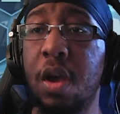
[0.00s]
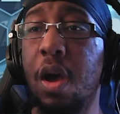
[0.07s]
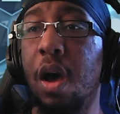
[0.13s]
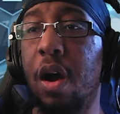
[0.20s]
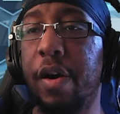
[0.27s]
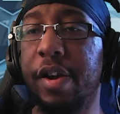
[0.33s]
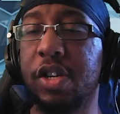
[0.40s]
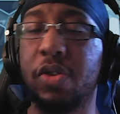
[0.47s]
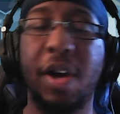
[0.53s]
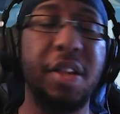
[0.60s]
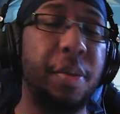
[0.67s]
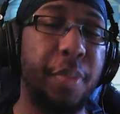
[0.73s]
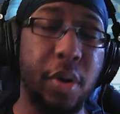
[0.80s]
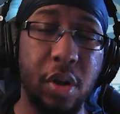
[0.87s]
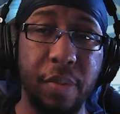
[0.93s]
Alright, so I had to
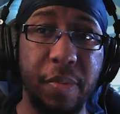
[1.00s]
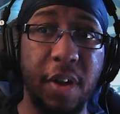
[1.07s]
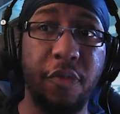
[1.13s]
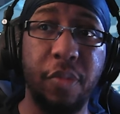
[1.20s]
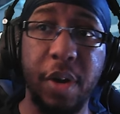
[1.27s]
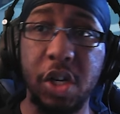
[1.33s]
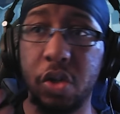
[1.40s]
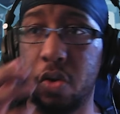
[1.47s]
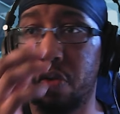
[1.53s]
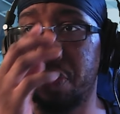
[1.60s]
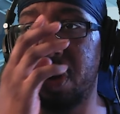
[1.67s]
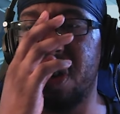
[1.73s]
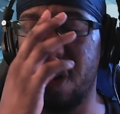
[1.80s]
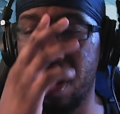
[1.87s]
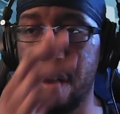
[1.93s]
pull up information over
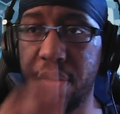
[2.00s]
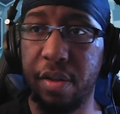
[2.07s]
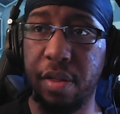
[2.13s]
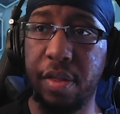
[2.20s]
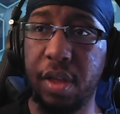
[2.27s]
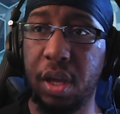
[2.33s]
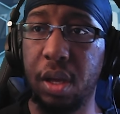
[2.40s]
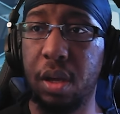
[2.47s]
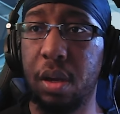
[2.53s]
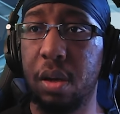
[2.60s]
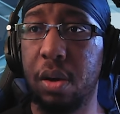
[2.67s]
here on the